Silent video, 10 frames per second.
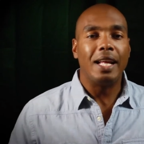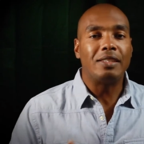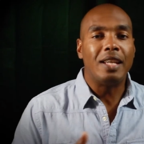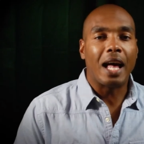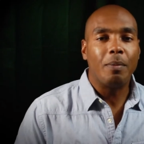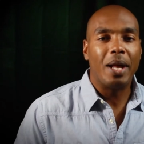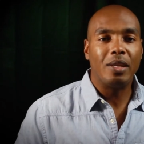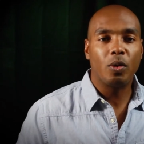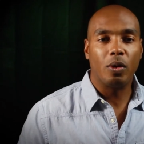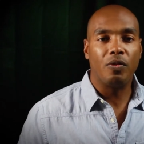It's not a
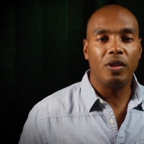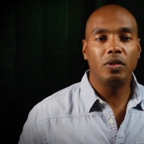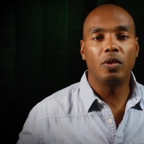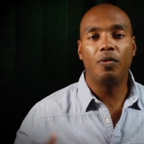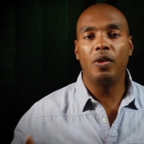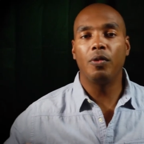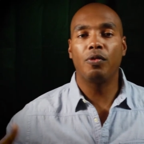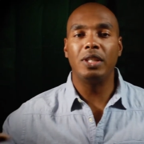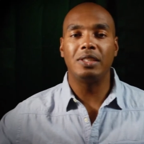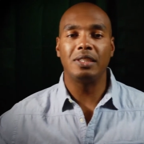mandatory field, so feel
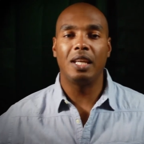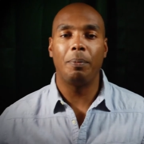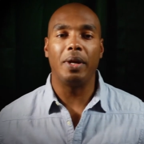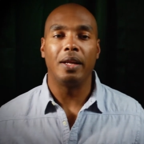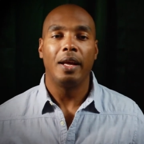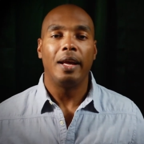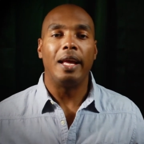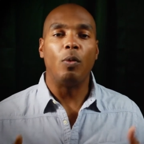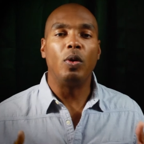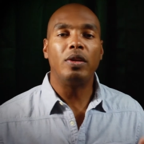free to skip it.
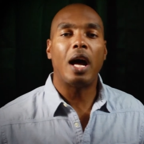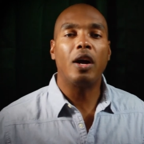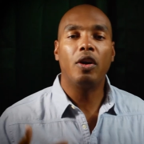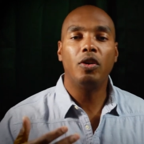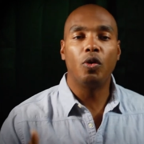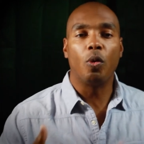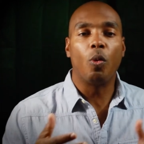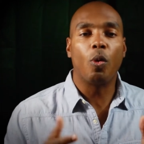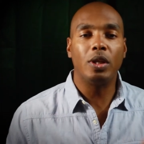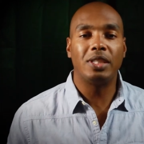It will not hurt your
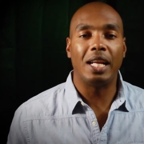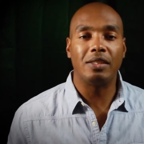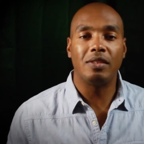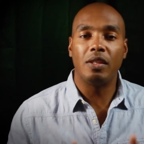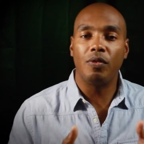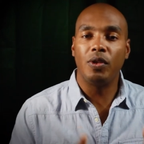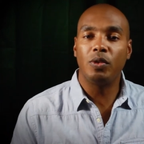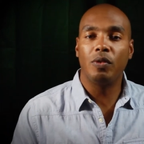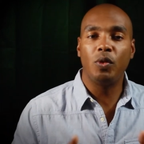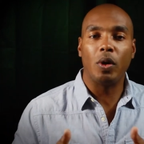award chances in the
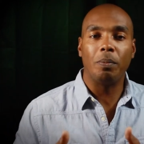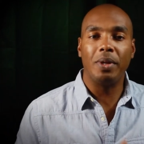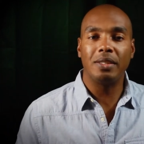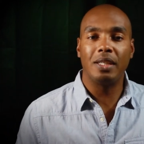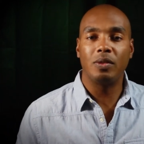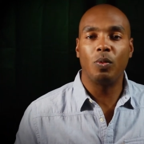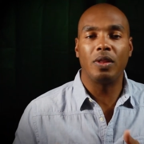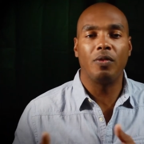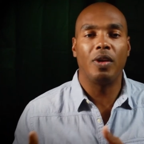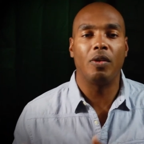future of doing business
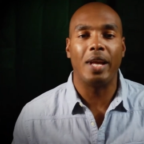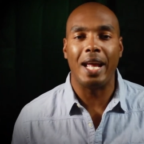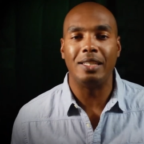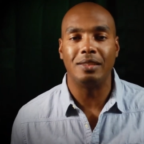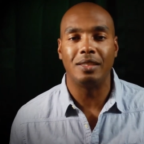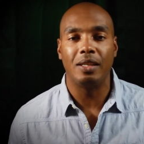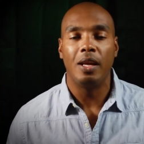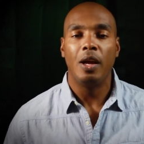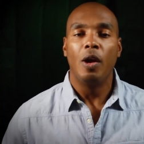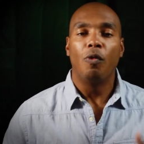with a federal agency.
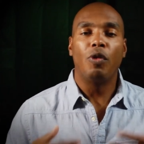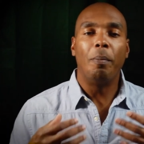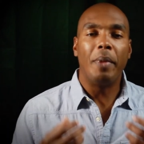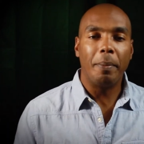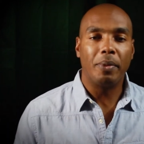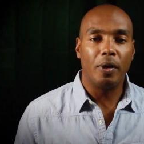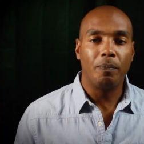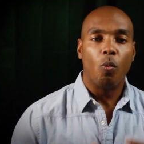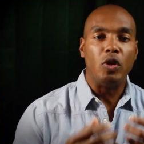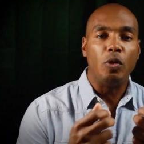Remember,
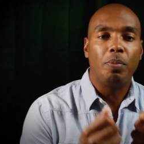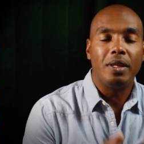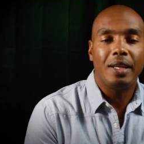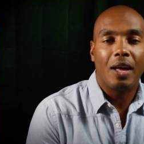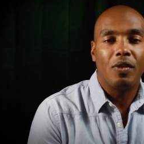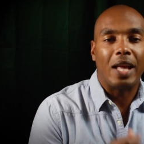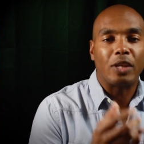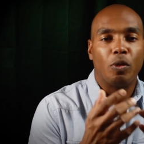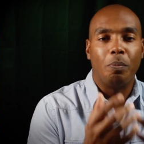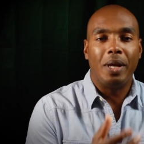when you put together the
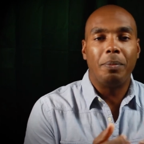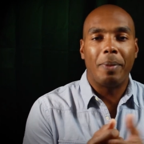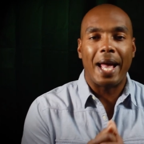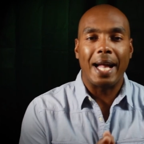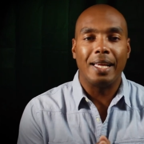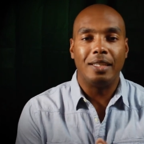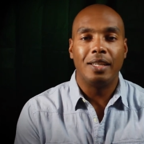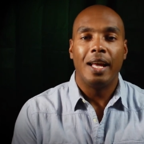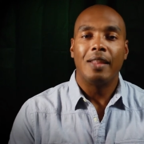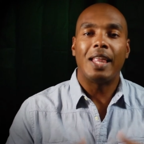actual bid package,
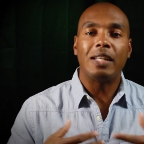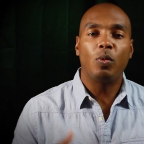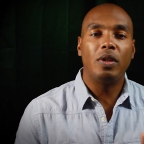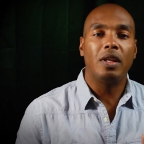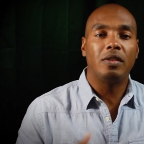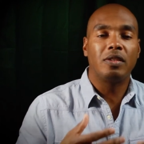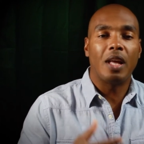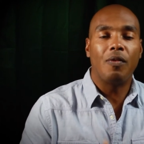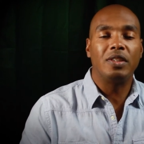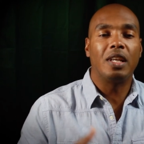that's when the
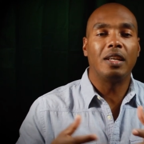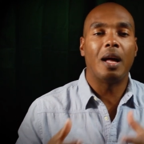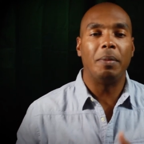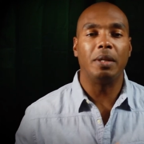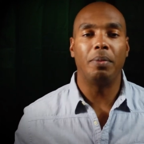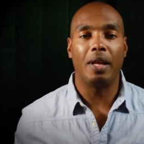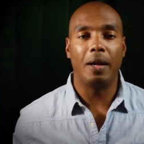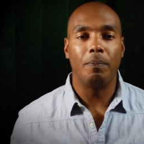stuff is going to come into play.